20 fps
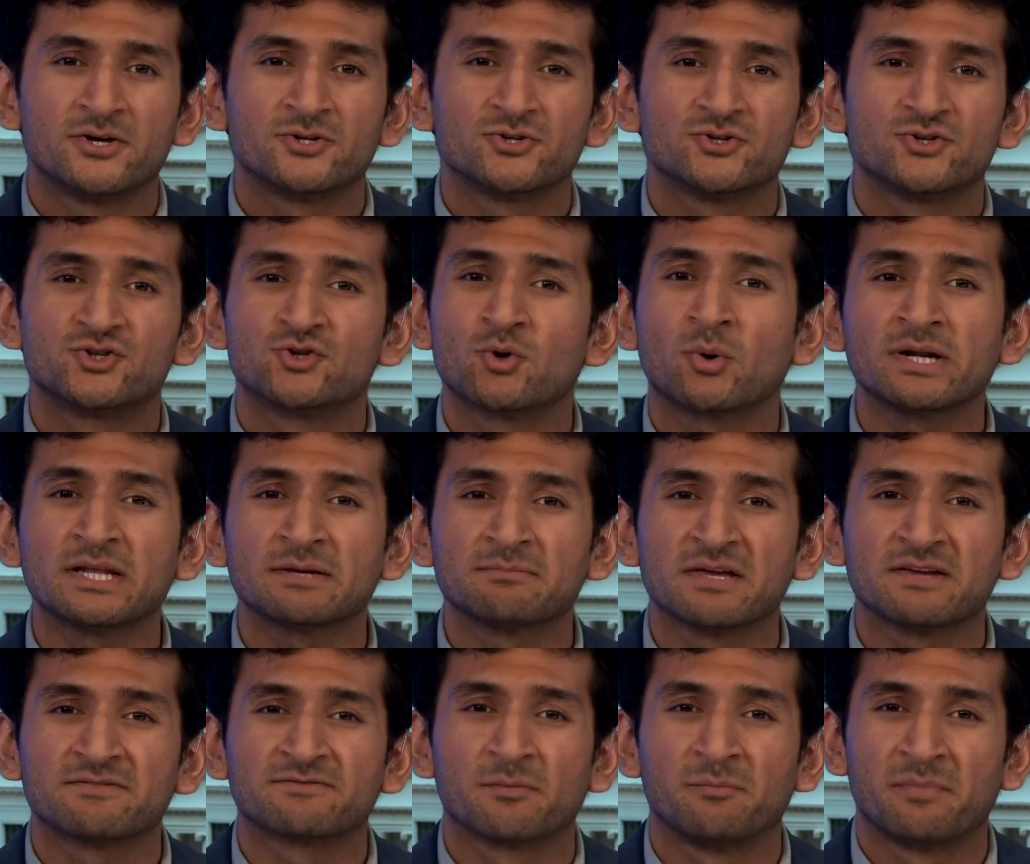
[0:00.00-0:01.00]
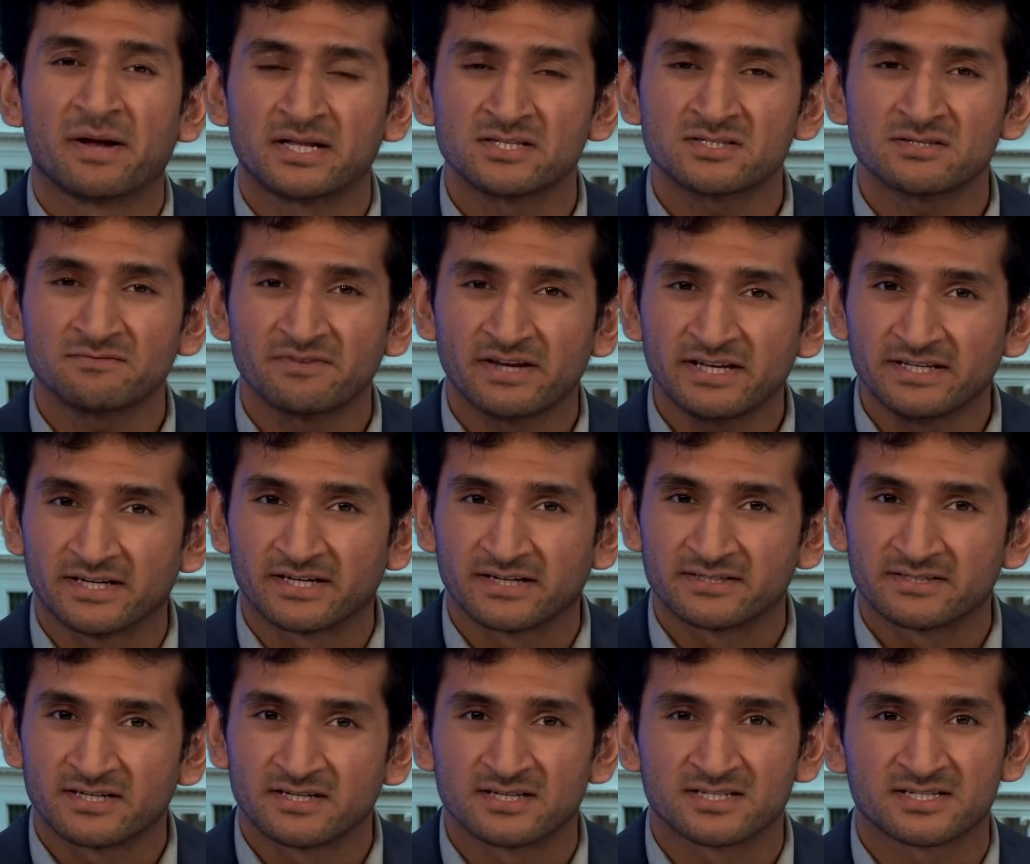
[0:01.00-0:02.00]
Joining me from Pennsylvania
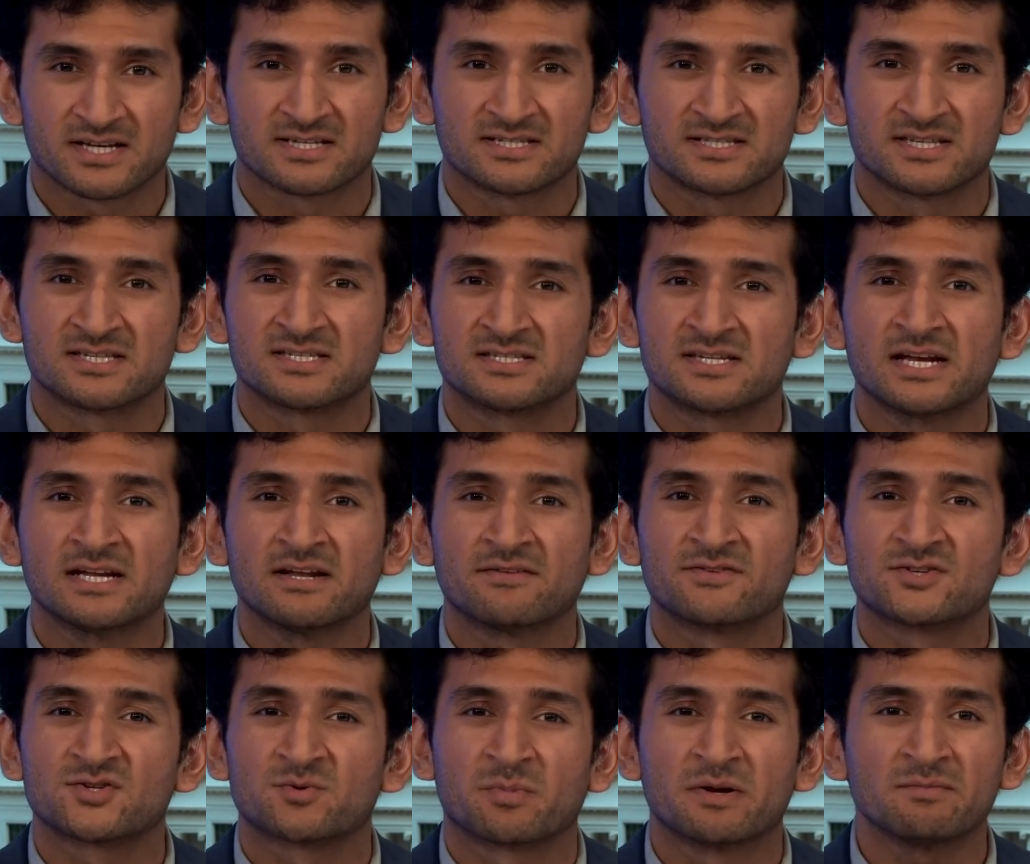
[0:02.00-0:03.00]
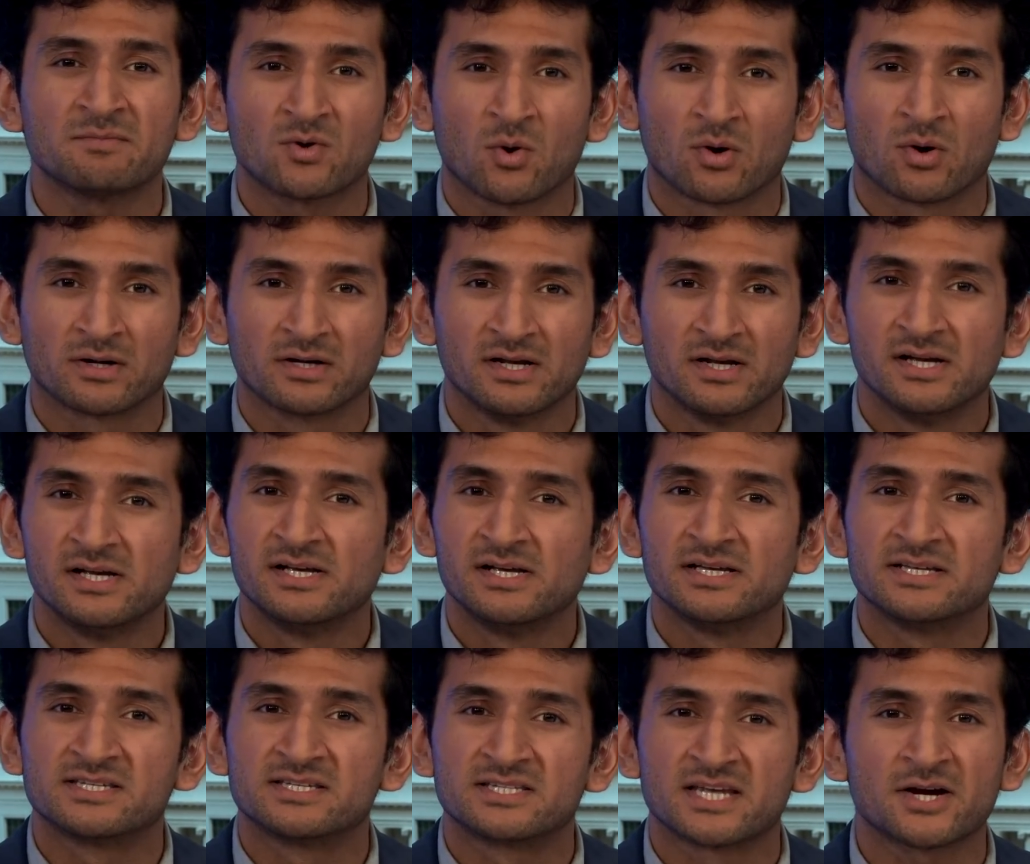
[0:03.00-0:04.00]
to discuss the state of the Supreme Court
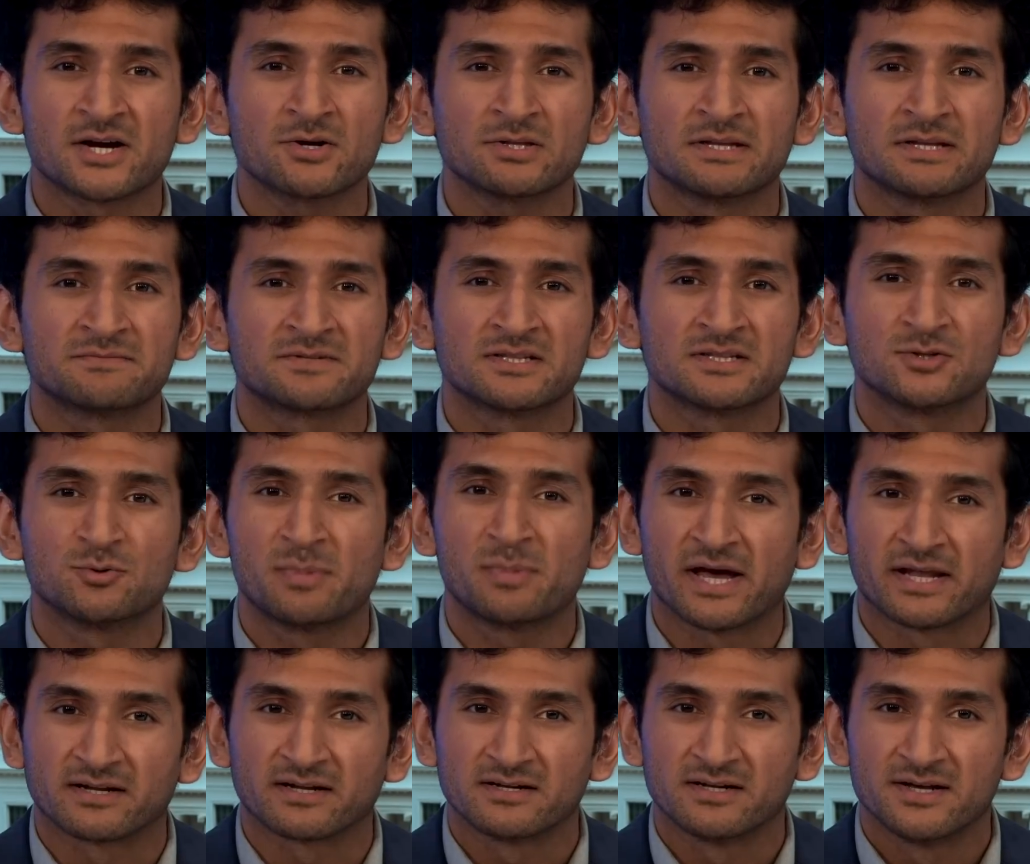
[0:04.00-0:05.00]
is Sarah Lipton-Lubet,